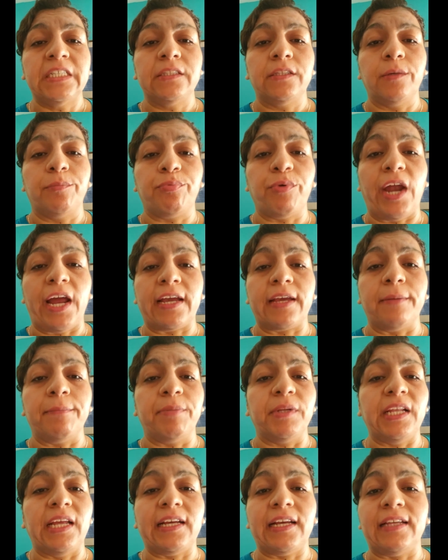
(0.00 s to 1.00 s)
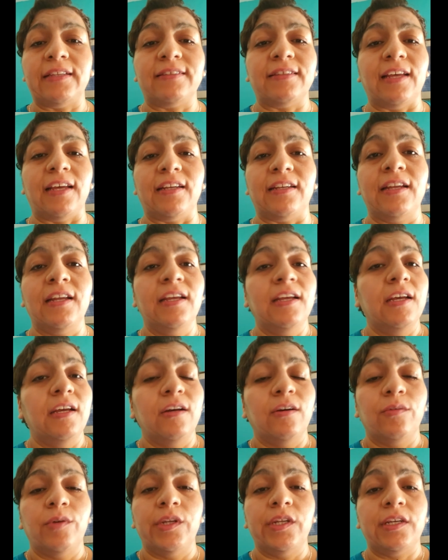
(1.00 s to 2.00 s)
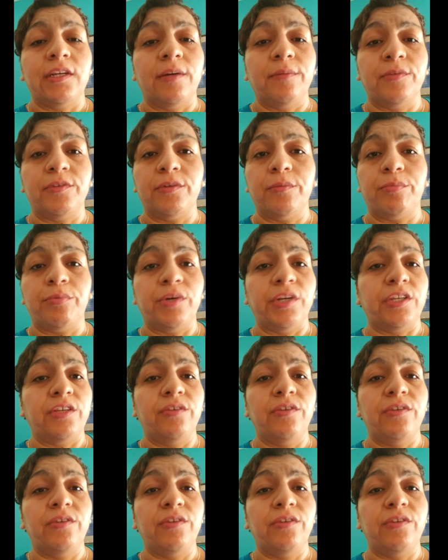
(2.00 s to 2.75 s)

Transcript: bracket. But like I said, when it comes to brick,